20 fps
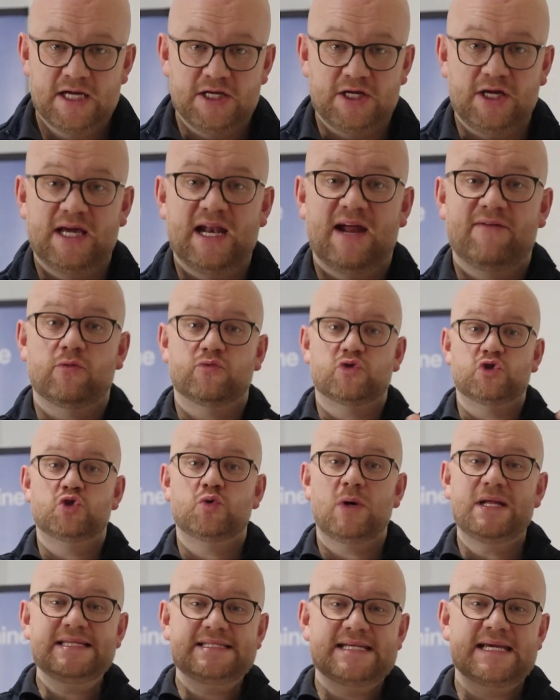you can have up to
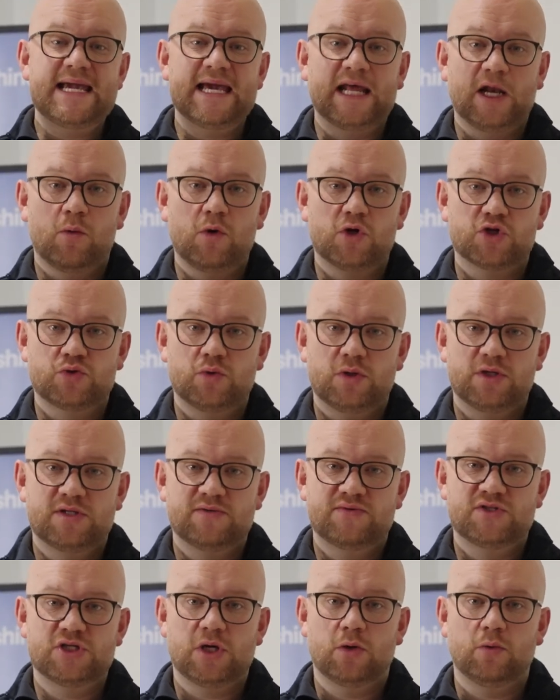20 kilowatts worth
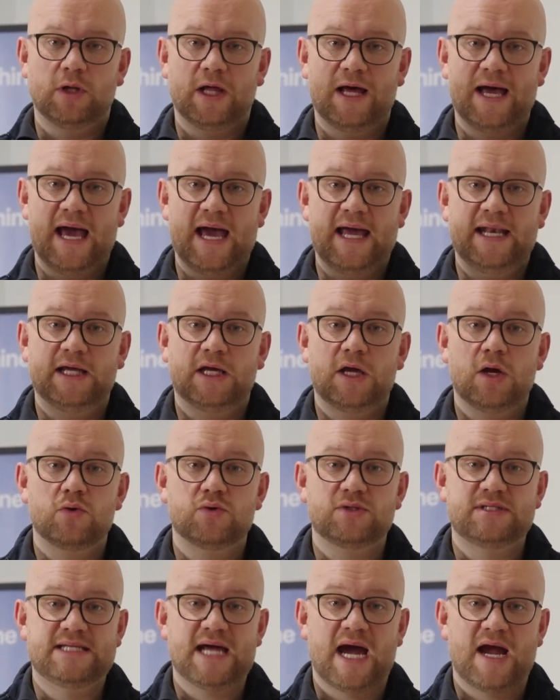of solar and it
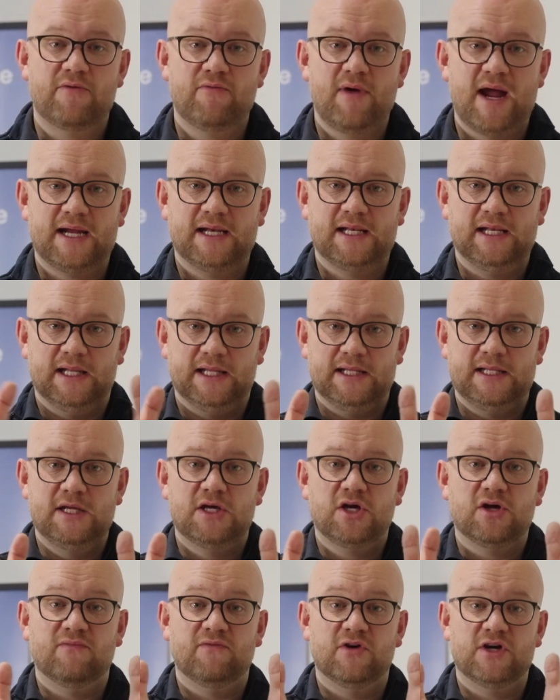goes directly
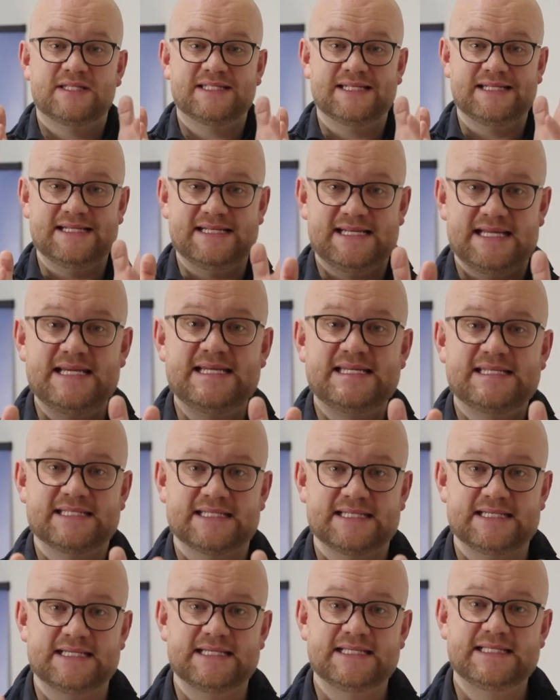converting
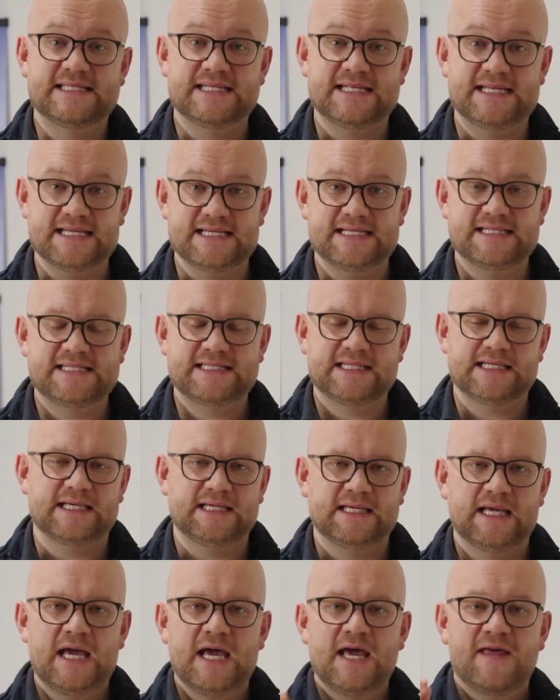DC to
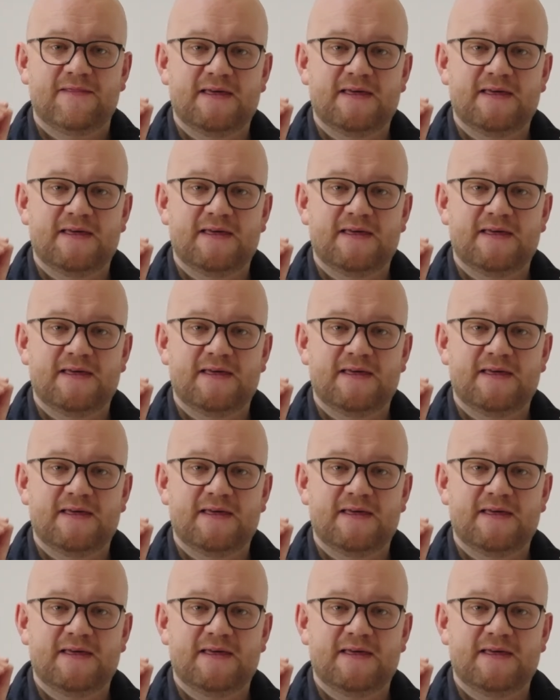DC.